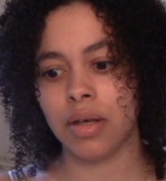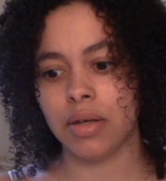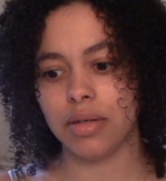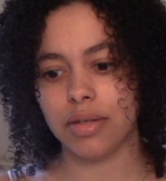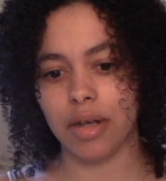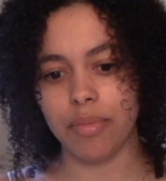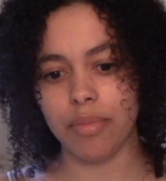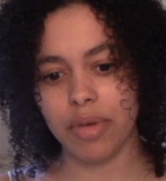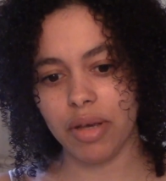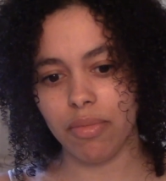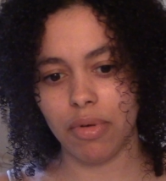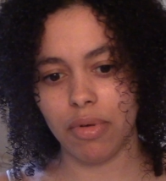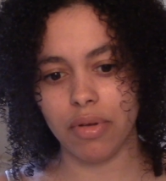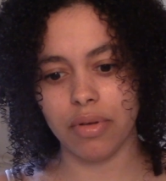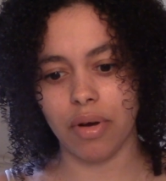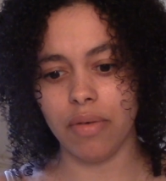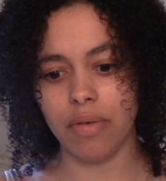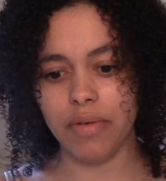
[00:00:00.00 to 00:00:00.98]
Some
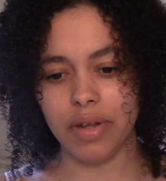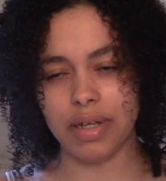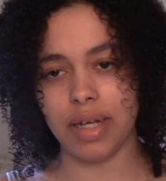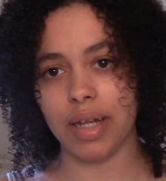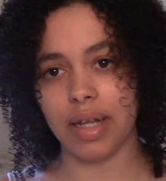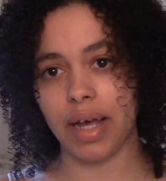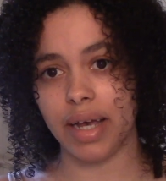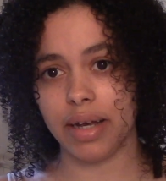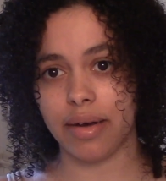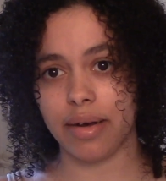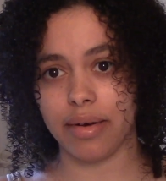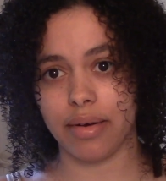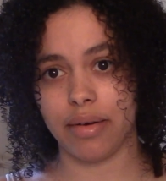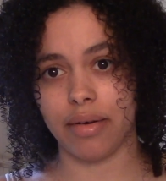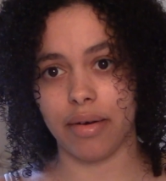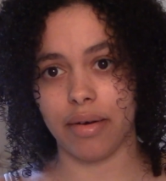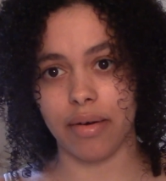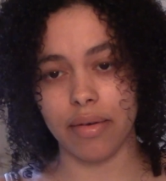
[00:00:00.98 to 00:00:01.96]
people don't really like
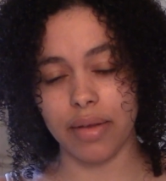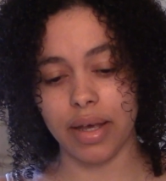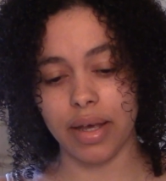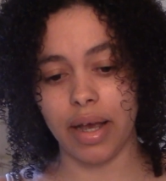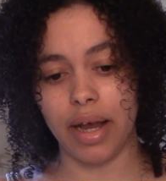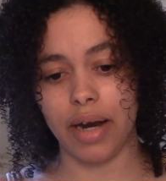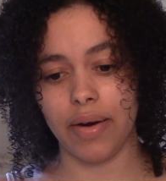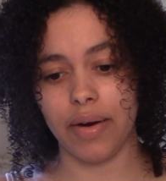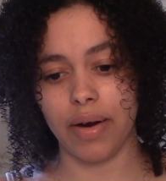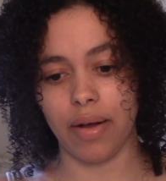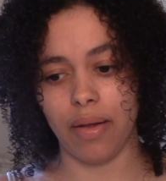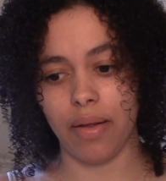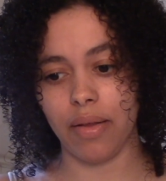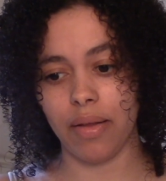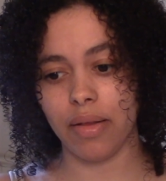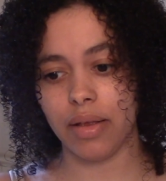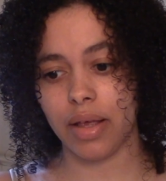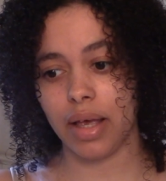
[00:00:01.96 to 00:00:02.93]
curly hair at
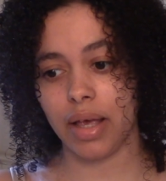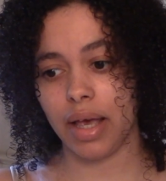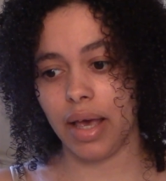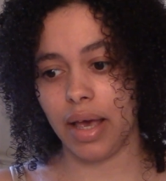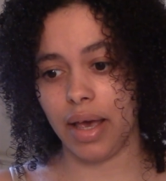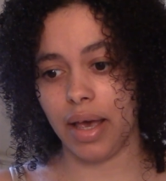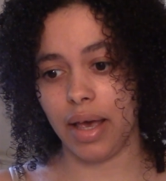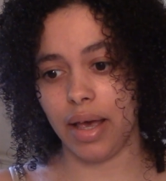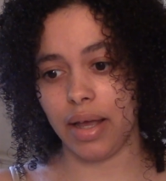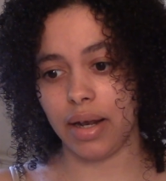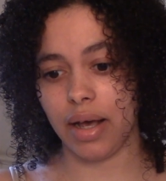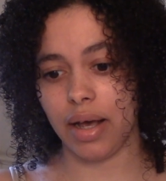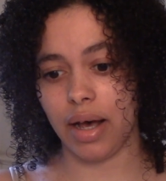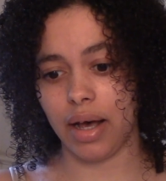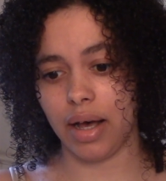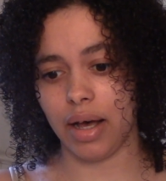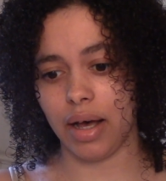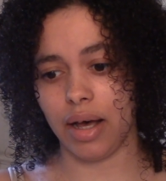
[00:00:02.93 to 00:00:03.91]
all. And
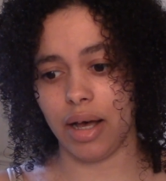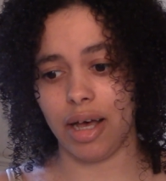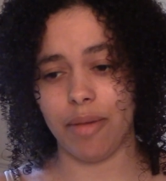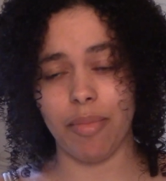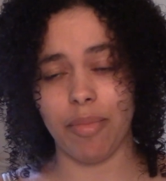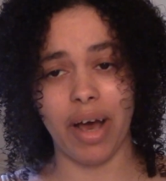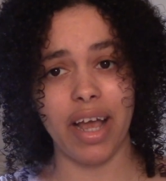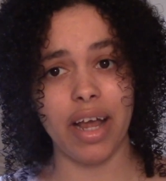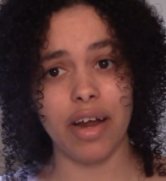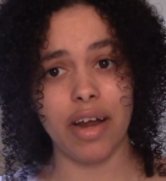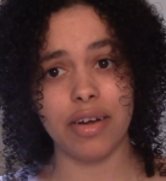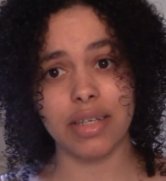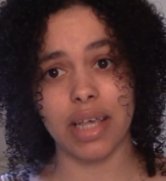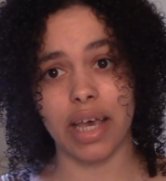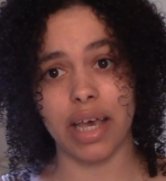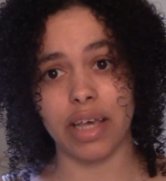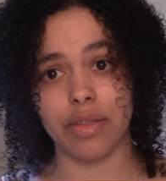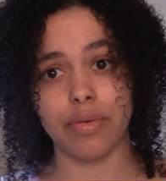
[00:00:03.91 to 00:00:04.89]
my hair is
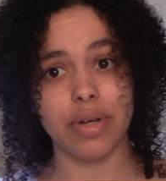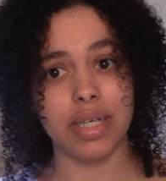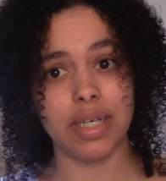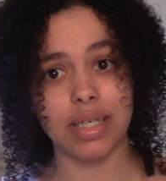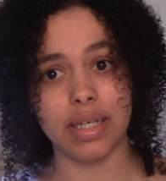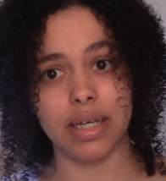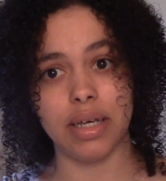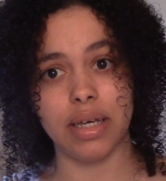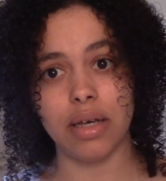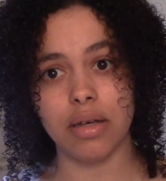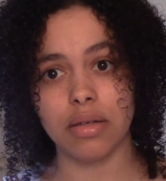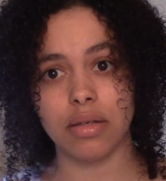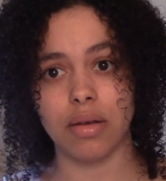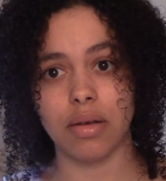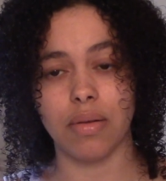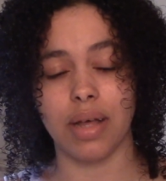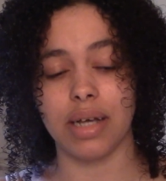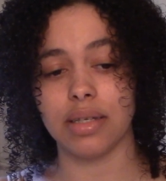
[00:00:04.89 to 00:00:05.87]
like 3C,
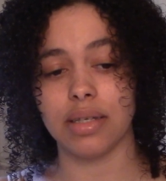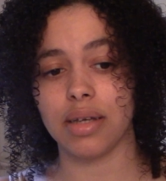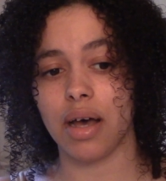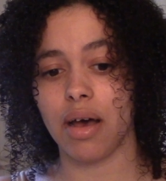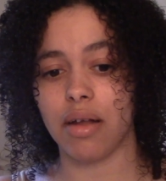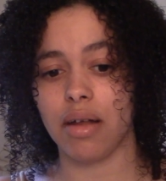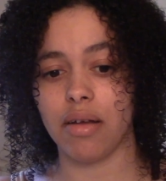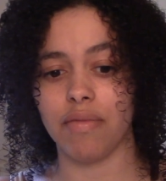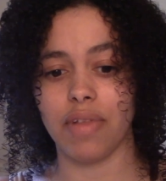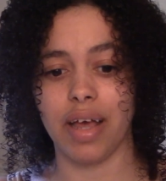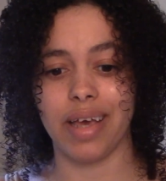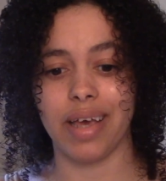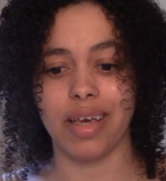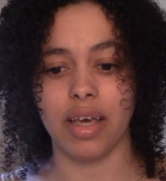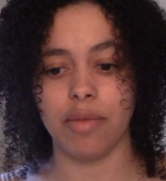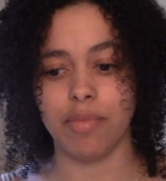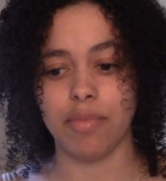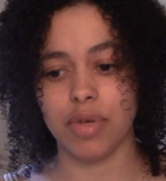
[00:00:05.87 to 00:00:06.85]
so that's kind of
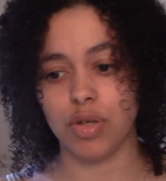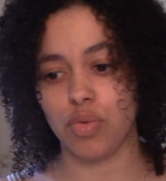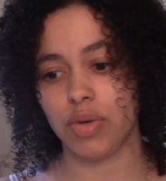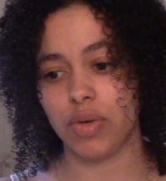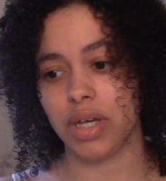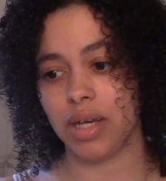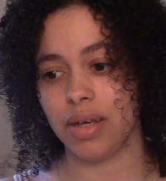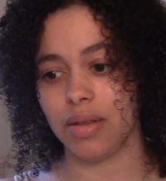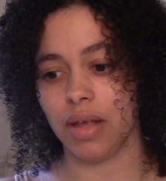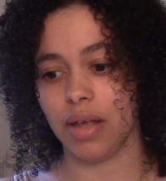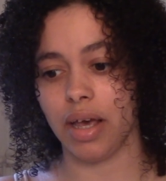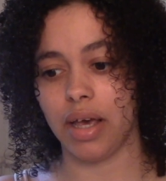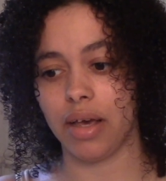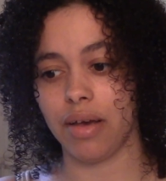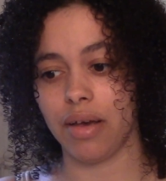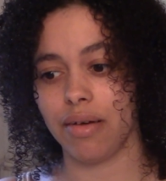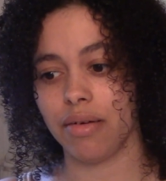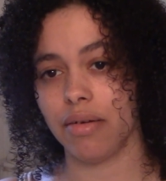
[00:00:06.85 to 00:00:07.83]
like in between
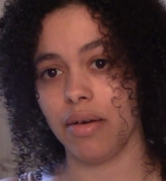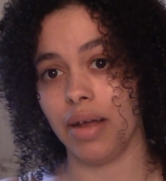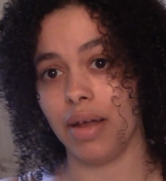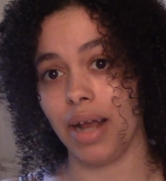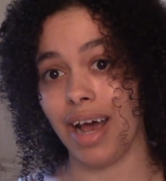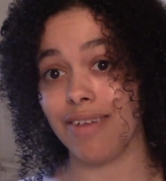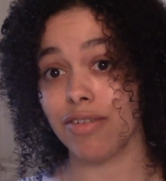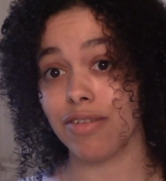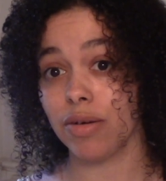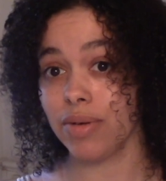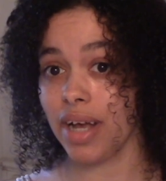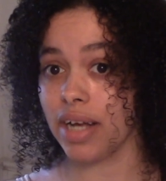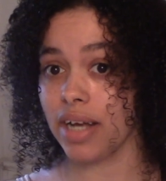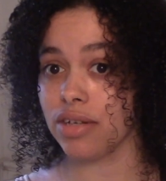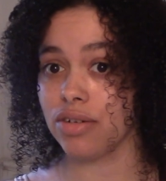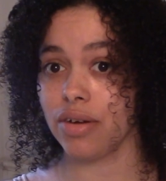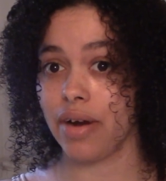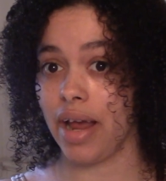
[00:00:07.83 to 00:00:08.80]
like an afro
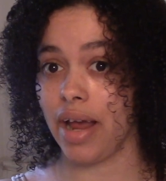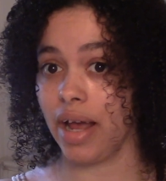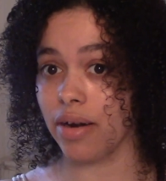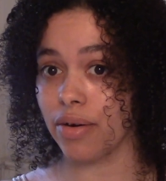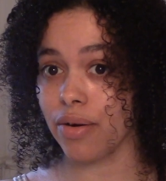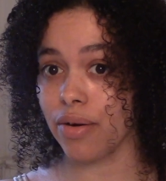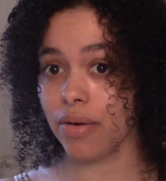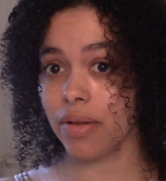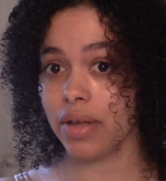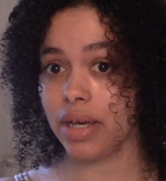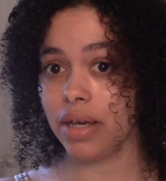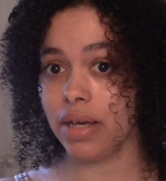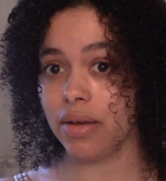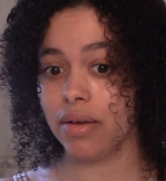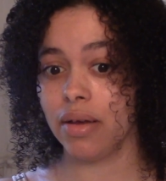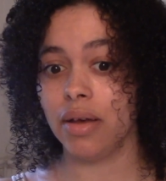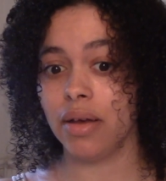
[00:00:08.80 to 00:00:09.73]
texture and curly.